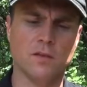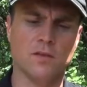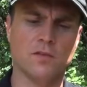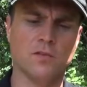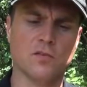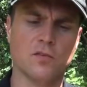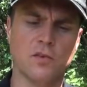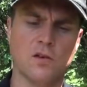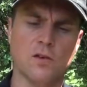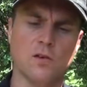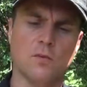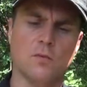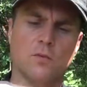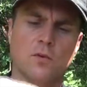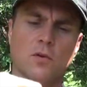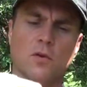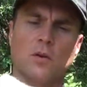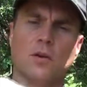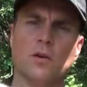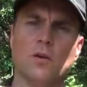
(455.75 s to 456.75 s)
So I'm
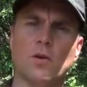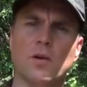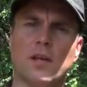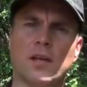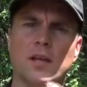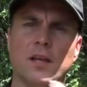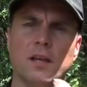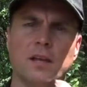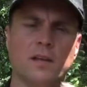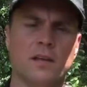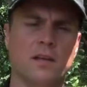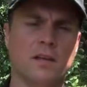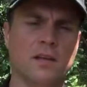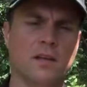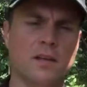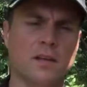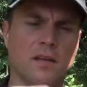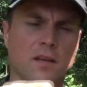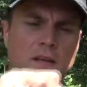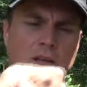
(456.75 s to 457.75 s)
going to go ahead and,
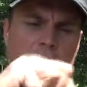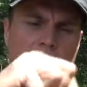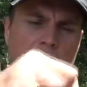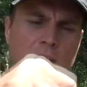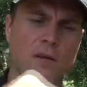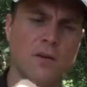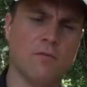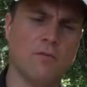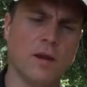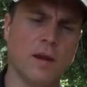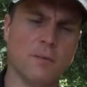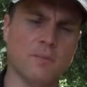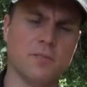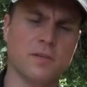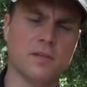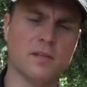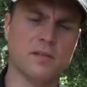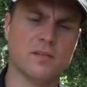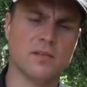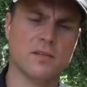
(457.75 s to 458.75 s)
and wrap
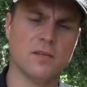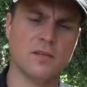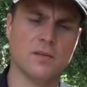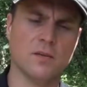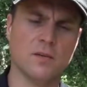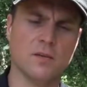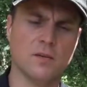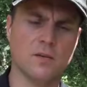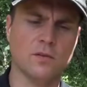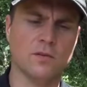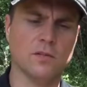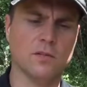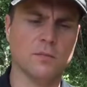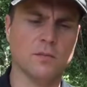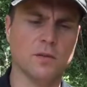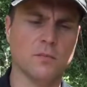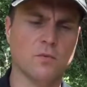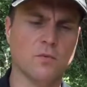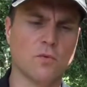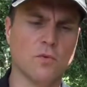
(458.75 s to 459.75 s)
this, a little
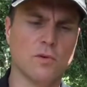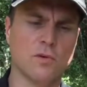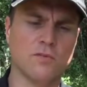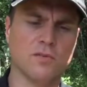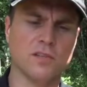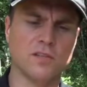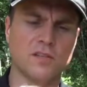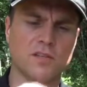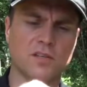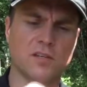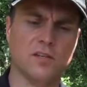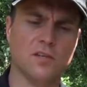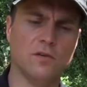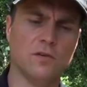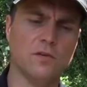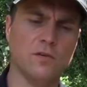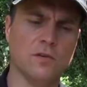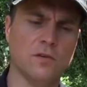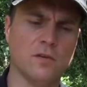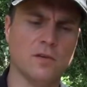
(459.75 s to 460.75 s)
bit more of this
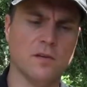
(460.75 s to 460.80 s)
sinew.